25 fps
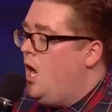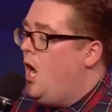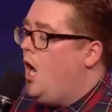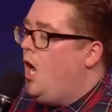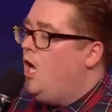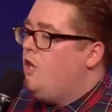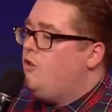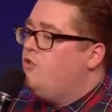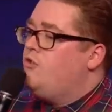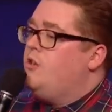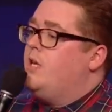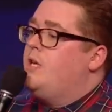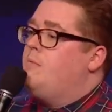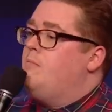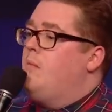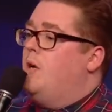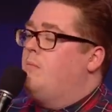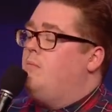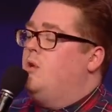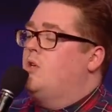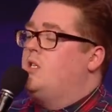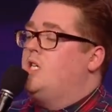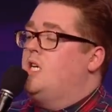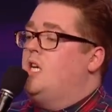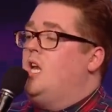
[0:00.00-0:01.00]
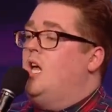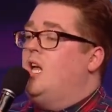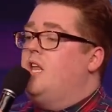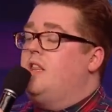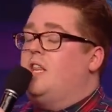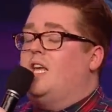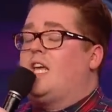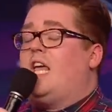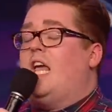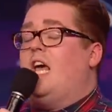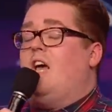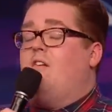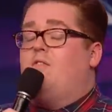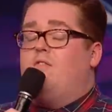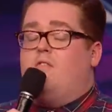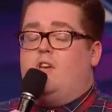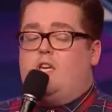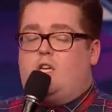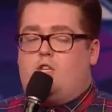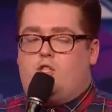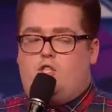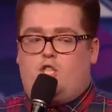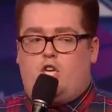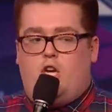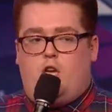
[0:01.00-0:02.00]
I treat my body like the
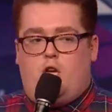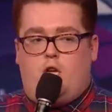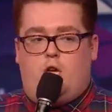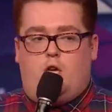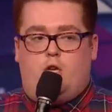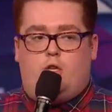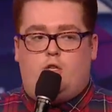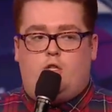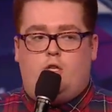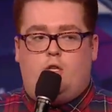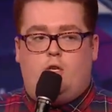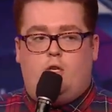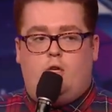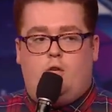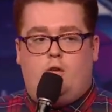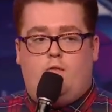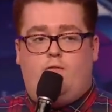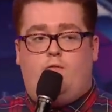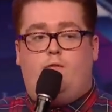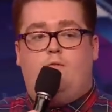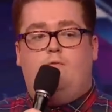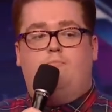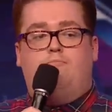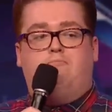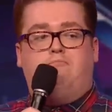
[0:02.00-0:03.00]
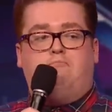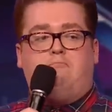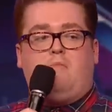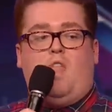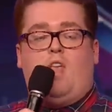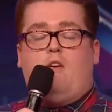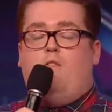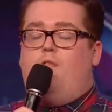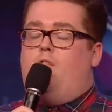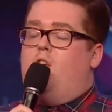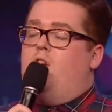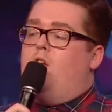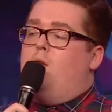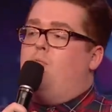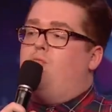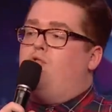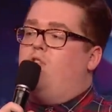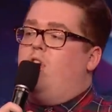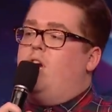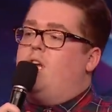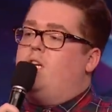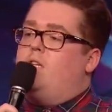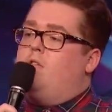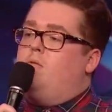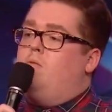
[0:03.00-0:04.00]
Catholic Church, full of
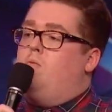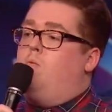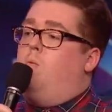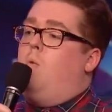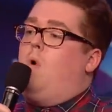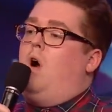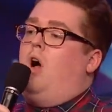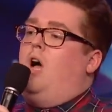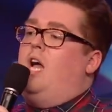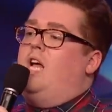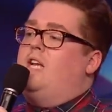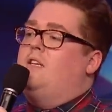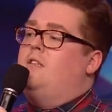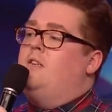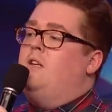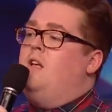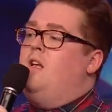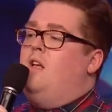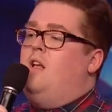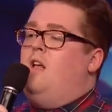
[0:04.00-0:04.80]
bread, wine,